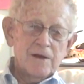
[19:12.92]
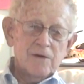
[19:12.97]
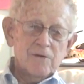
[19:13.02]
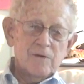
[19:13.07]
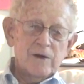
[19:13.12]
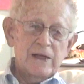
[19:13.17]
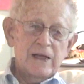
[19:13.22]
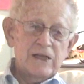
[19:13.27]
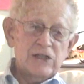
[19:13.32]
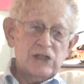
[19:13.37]

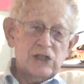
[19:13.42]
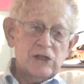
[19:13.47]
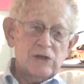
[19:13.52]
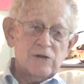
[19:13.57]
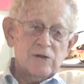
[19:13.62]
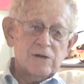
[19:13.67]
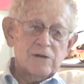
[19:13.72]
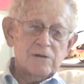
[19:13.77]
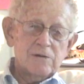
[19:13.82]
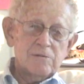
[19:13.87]

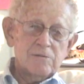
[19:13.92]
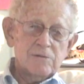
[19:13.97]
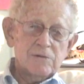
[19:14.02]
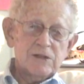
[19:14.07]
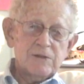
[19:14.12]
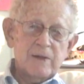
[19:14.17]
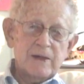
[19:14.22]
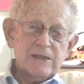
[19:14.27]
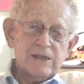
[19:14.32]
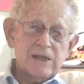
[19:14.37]
religion,
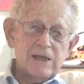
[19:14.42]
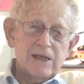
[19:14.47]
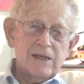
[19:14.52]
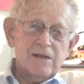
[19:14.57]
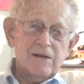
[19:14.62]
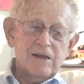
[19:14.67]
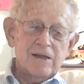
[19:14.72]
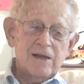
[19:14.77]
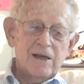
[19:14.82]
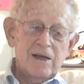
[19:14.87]
especially
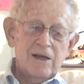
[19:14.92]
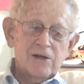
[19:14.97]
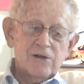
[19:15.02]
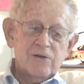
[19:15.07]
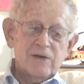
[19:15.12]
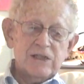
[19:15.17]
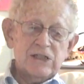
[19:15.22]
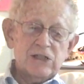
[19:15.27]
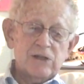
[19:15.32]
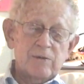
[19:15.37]
the
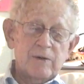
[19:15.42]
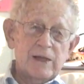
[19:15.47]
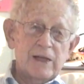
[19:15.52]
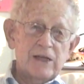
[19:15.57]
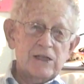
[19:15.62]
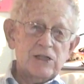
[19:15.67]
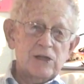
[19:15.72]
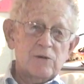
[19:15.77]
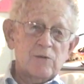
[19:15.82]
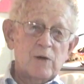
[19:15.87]
Christian
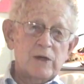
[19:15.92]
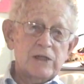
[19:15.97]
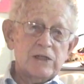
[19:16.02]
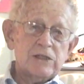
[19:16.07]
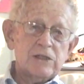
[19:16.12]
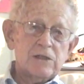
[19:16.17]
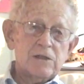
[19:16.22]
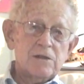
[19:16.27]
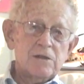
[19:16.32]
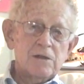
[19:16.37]
religion,
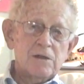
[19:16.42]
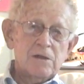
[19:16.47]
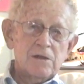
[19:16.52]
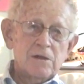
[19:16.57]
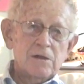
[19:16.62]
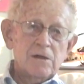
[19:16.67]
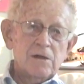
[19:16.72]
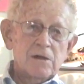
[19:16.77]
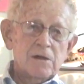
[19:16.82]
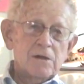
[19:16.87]
was,
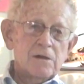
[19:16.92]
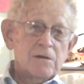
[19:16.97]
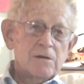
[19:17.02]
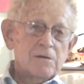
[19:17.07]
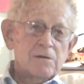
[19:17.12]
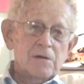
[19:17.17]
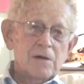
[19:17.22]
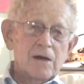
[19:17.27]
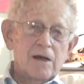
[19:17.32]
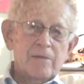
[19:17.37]

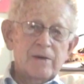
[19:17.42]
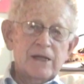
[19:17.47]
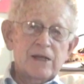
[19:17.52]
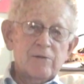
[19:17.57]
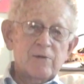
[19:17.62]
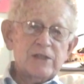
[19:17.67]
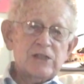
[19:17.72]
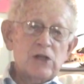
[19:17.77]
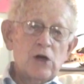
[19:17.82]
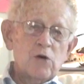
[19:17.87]
I mean,
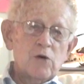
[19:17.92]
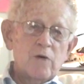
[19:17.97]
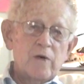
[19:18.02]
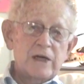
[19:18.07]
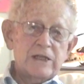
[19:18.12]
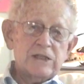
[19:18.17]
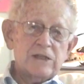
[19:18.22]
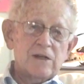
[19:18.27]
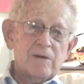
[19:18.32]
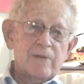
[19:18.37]
there was no
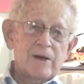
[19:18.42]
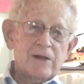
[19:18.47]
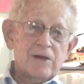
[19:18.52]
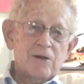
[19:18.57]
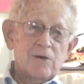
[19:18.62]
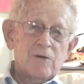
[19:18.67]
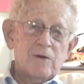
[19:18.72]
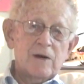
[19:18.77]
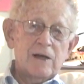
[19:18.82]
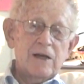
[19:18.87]
question about,
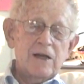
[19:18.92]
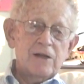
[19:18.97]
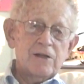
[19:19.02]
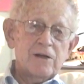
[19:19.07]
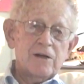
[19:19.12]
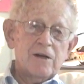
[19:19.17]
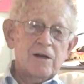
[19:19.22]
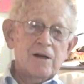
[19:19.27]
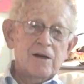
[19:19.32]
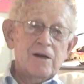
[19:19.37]
you were
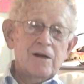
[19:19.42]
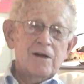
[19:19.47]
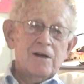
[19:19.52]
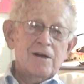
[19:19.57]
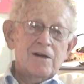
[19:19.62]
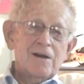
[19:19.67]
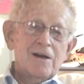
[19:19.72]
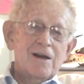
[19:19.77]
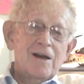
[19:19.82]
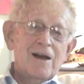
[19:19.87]
either
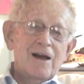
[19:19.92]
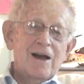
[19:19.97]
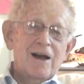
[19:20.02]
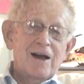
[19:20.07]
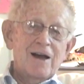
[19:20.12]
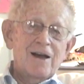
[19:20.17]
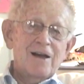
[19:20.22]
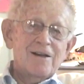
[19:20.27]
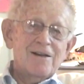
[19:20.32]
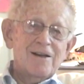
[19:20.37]

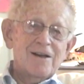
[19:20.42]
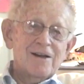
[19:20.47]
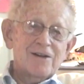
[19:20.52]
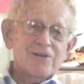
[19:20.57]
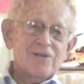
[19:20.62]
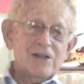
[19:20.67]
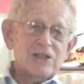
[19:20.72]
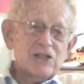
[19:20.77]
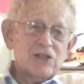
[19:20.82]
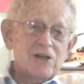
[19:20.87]
a
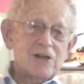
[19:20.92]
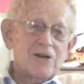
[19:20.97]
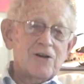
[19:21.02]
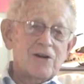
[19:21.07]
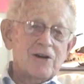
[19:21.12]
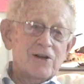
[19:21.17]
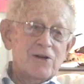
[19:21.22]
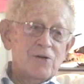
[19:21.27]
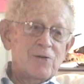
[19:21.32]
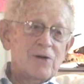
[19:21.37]
Christian
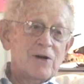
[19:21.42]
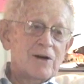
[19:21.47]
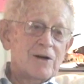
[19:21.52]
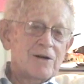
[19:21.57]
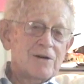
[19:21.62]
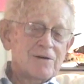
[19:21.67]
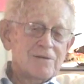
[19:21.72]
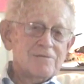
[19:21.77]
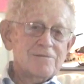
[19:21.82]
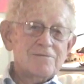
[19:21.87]
or you
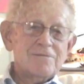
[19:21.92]
were,